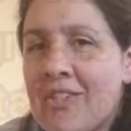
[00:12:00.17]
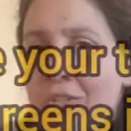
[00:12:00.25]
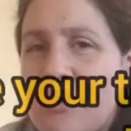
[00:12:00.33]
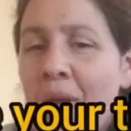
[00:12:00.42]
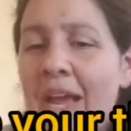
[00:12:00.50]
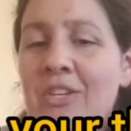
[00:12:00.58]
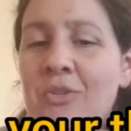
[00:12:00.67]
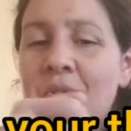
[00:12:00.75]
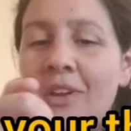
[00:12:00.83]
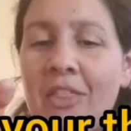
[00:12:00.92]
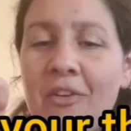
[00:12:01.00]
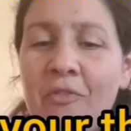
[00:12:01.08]
to and do
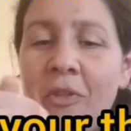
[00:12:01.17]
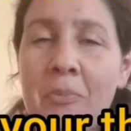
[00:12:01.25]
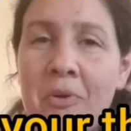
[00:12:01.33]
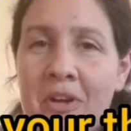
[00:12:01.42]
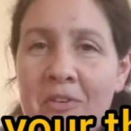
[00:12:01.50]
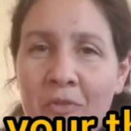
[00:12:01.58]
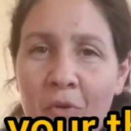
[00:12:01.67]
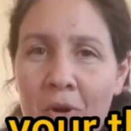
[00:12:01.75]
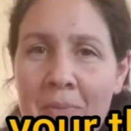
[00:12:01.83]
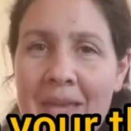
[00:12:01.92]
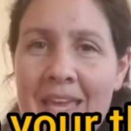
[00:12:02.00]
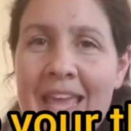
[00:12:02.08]
another flip grid
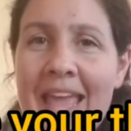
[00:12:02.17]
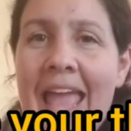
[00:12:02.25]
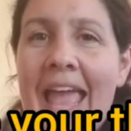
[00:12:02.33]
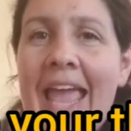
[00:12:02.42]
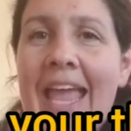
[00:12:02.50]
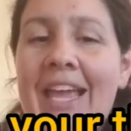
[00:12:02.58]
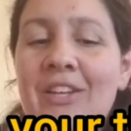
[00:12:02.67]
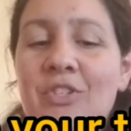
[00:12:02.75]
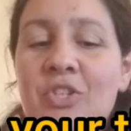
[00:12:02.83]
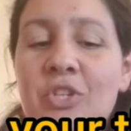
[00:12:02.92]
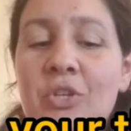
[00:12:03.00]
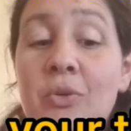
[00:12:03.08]
for me and
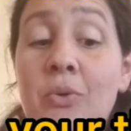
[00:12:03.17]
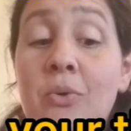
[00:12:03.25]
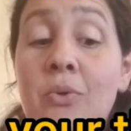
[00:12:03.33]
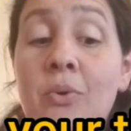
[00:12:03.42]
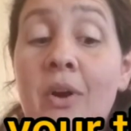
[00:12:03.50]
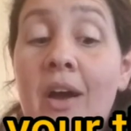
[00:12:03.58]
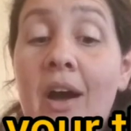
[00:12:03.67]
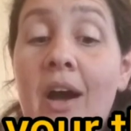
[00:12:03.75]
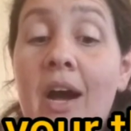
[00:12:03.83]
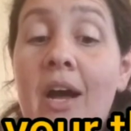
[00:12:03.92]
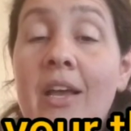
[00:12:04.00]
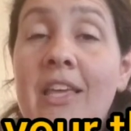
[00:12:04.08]
to
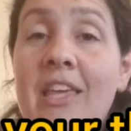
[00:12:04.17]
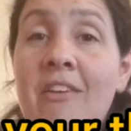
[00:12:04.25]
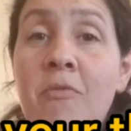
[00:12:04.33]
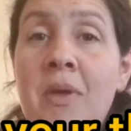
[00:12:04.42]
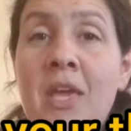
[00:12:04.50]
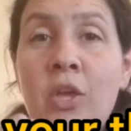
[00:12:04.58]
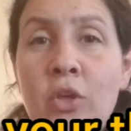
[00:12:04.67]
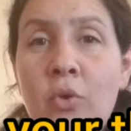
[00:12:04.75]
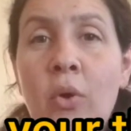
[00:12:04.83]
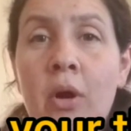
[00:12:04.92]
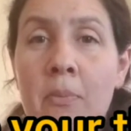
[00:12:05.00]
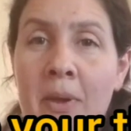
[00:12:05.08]
give me
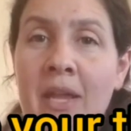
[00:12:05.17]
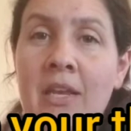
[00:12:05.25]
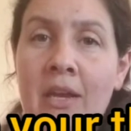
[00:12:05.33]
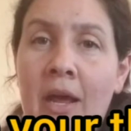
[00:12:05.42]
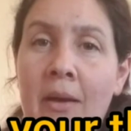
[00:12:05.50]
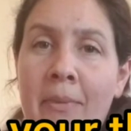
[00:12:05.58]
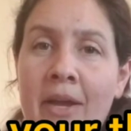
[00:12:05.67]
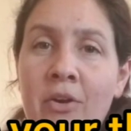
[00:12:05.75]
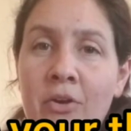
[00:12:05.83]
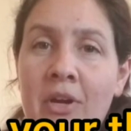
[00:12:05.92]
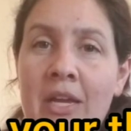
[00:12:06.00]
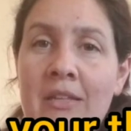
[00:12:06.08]
your opinion on
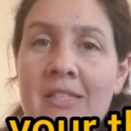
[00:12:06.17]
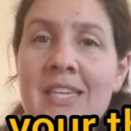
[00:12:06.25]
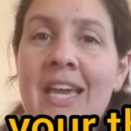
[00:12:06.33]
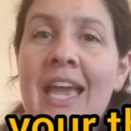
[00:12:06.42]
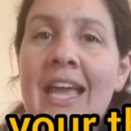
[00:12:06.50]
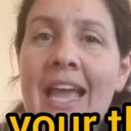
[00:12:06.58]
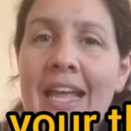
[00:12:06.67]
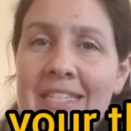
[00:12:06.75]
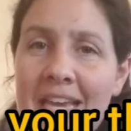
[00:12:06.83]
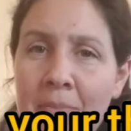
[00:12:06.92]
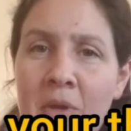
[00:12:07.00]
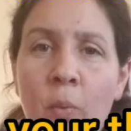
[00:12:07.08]
microgreens.
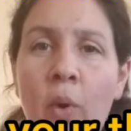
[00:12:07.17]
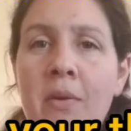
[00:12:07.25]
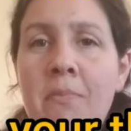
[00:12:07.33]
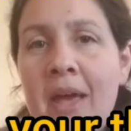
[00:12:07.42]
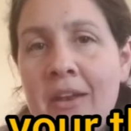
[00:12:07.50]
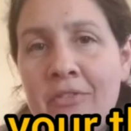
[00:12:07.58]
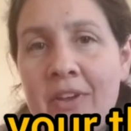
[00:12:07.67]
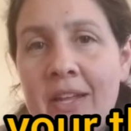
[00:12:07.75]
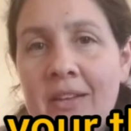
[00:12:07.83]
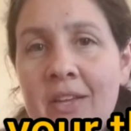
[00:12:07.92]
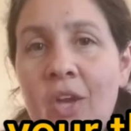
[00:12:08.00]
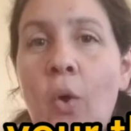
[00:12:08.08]
Tell me one
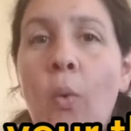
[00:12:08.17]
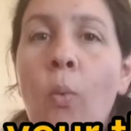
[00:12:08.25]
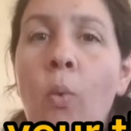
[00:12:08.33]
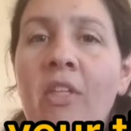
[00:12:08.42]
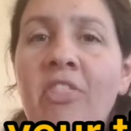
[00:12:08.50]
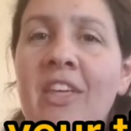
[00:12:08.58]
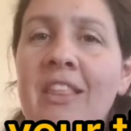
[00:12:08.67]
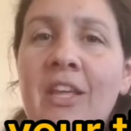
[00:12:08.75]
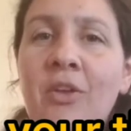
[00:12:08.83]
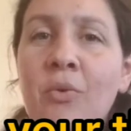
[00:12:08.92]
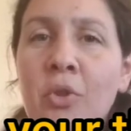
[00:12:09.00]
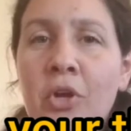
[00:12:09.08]
benefit, one thing
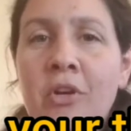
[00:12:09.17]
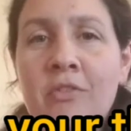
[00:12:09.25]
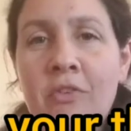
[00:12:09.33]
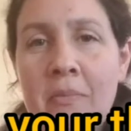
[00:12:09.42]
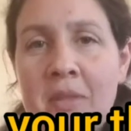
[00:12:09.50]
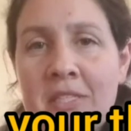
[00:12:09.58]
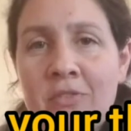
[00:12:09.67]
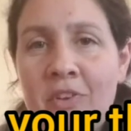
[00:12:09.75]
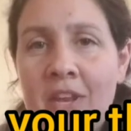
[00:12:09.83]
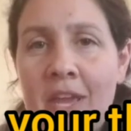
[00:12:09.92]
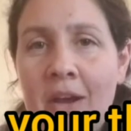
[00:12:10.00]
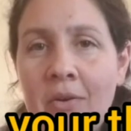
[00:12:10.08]
that you learned from this
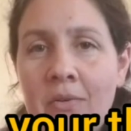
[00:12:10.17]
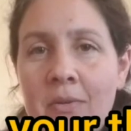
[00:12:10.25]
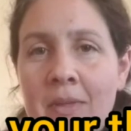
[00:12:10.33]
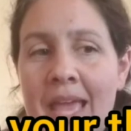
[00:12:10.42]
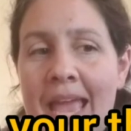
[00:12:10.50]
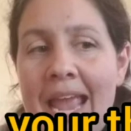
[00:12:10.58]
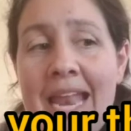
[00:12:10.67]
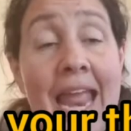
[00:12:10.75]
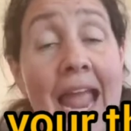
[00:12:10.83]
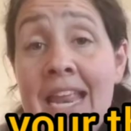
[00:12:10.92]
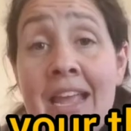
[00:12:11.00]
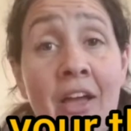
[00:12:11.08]
video, and
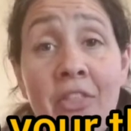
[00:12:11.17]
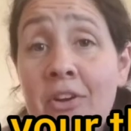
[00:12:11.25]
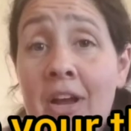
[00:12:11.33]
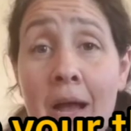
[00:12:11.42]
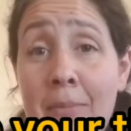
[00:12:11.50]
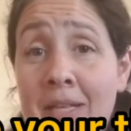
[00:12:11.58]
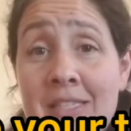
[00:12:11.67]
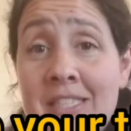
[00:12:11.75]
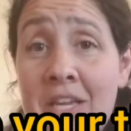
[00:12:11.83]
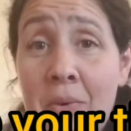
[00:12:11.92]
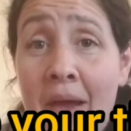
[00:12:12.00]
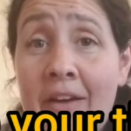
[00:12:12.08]
any other comments
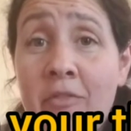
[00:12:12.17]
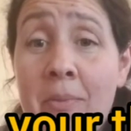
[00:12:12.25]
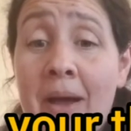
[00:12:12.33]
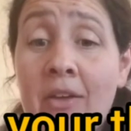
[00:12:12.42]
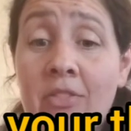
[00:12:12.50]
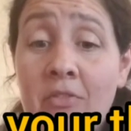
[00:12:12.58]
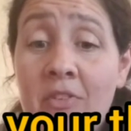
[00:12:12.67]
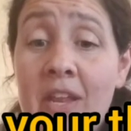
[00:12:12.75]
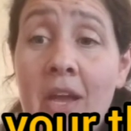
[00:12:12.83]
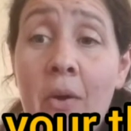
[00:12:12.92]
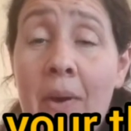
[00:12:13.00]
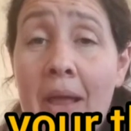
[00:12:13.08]
that you have about the
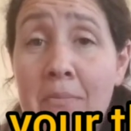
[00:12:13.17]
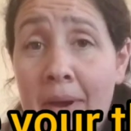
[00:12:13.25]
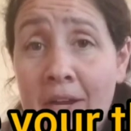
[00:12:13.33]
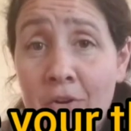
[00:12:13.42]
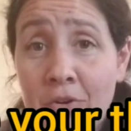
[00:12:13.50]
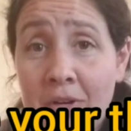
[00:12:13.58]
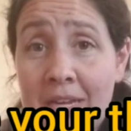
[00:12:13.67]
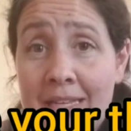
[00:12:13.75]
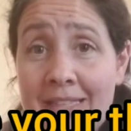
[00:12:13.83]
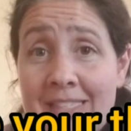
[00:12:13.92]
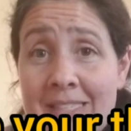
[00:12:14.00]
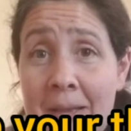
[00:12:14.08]
video and microgreens.